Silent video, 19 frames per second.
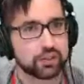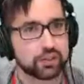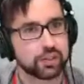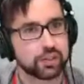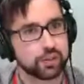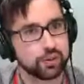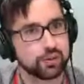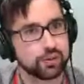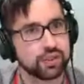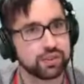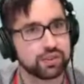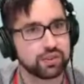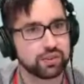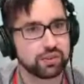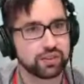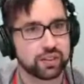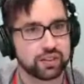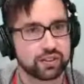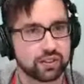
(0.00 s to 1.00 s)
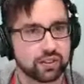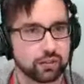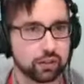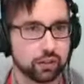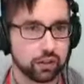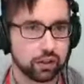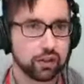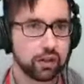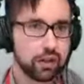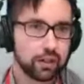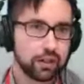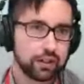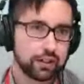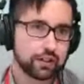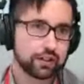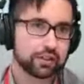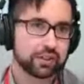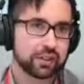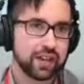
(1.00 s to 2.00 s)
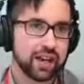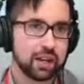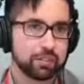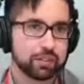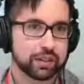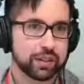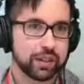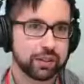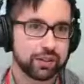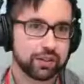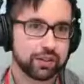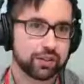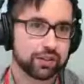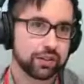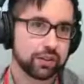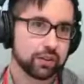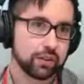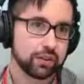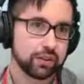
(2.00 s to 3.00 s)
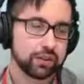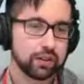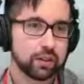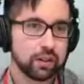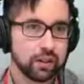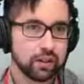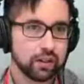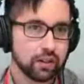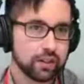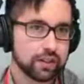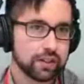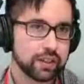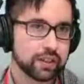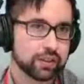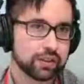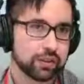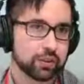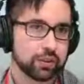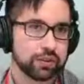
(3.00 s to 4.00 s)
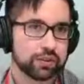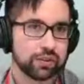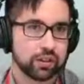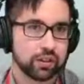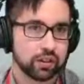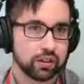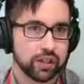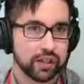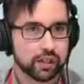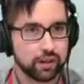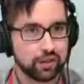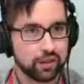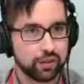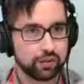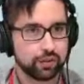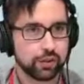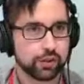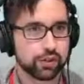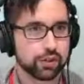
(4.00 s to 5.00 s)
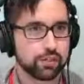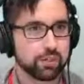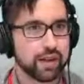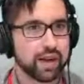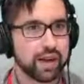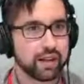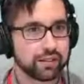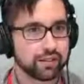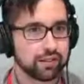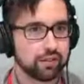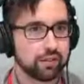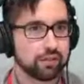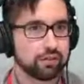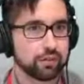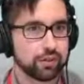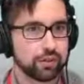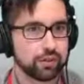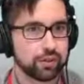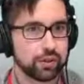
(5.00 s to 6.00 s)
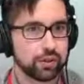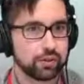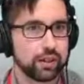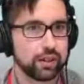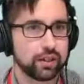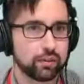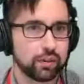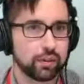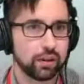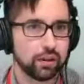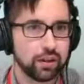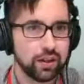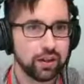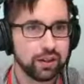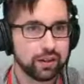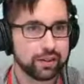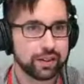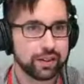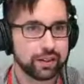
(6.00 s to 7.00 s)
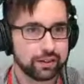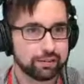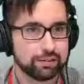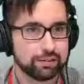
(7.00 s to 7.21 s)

true in these use cases where you see application tier and data store tier like on divergent paths of their evolution, right? Well, that